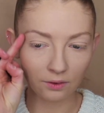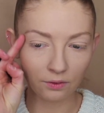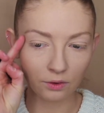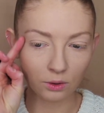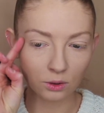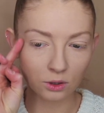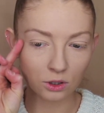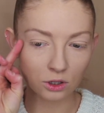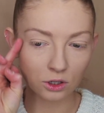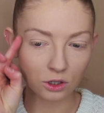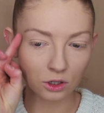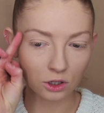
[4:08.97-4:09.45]
If you
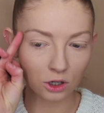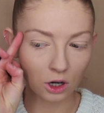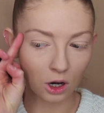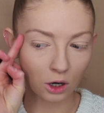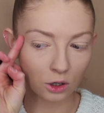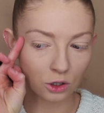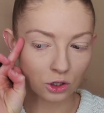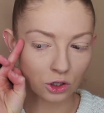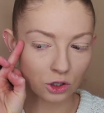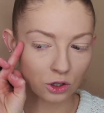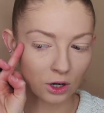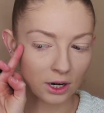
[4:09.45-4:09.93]
was to
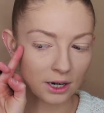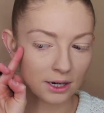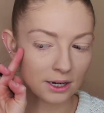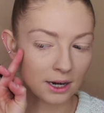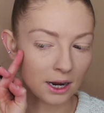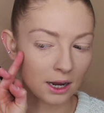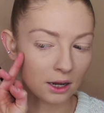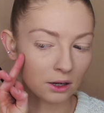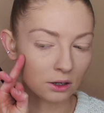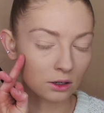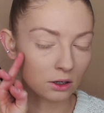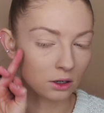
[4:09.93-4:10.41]
go straight
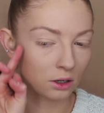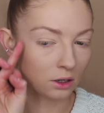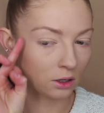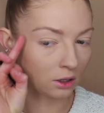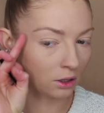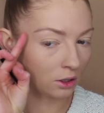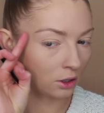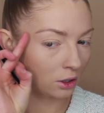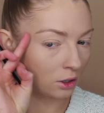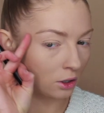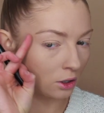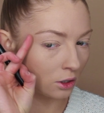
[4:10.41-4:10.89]
down
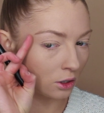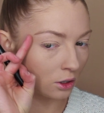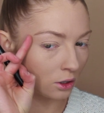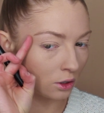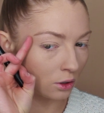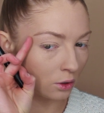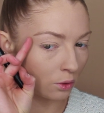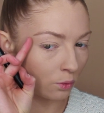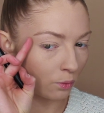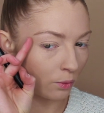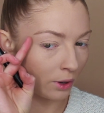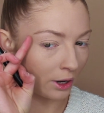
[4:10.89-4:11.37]

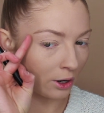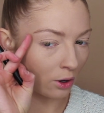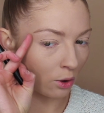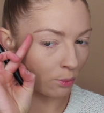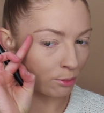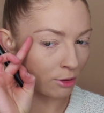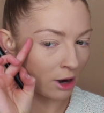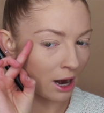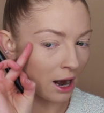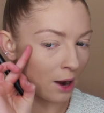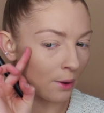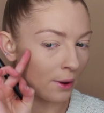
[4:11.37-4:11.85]
where your
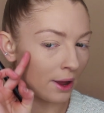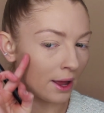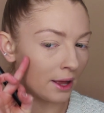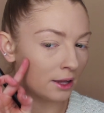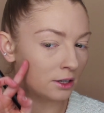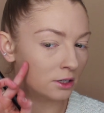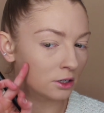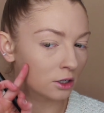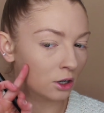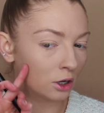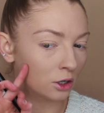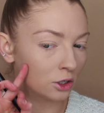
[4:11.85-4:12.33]
brow
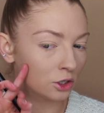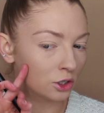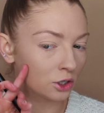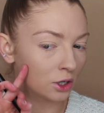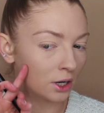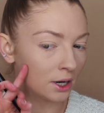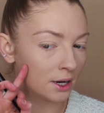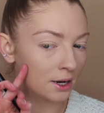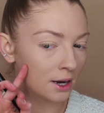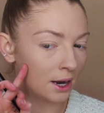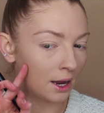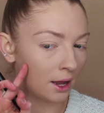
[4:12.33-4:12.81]
ends and go
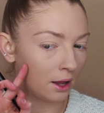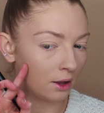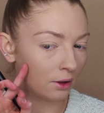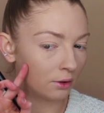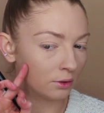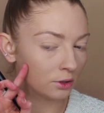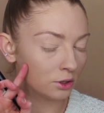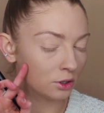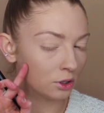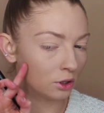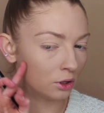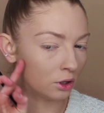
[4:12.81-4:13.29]
straight
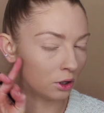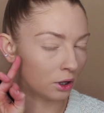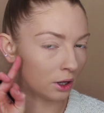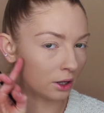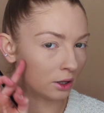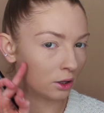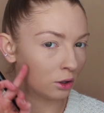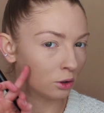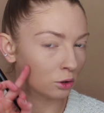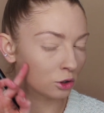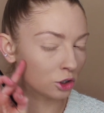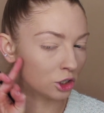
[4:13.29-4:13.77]
down to the,
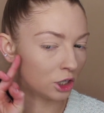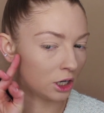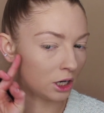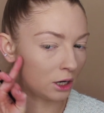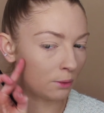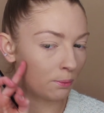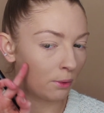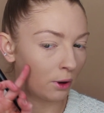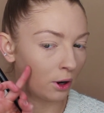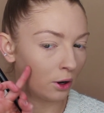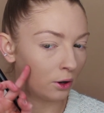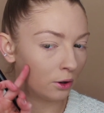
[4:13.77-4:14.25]
like your
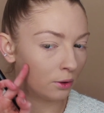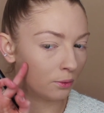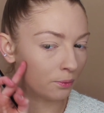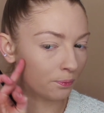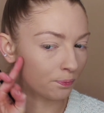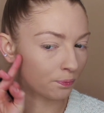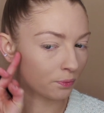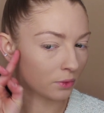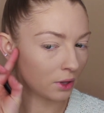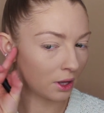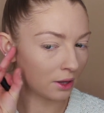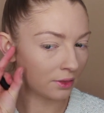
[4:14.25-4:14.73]
cheekbone,
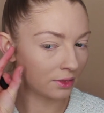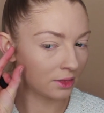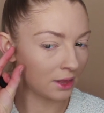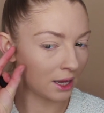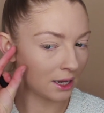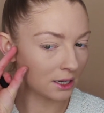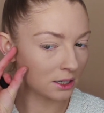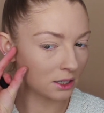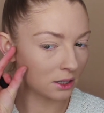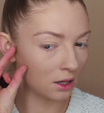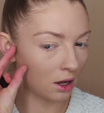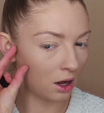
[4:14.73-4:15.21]

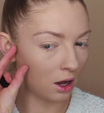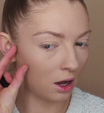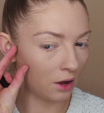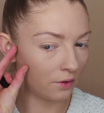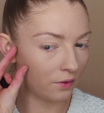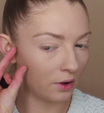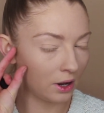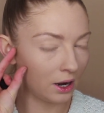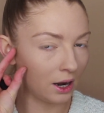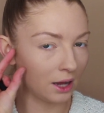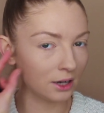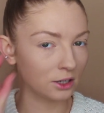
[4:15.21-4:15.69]
that's the
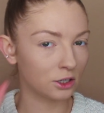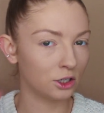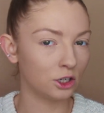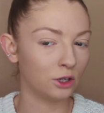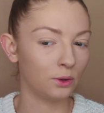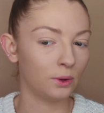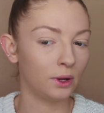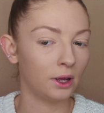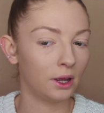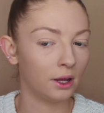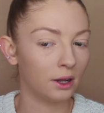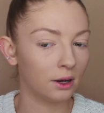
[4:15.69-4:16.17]
half I like to
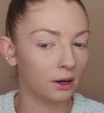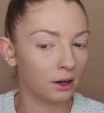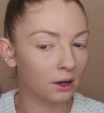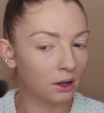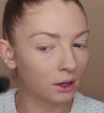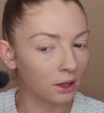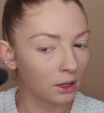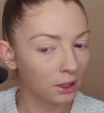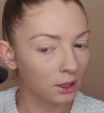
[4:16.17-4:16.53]
do it in.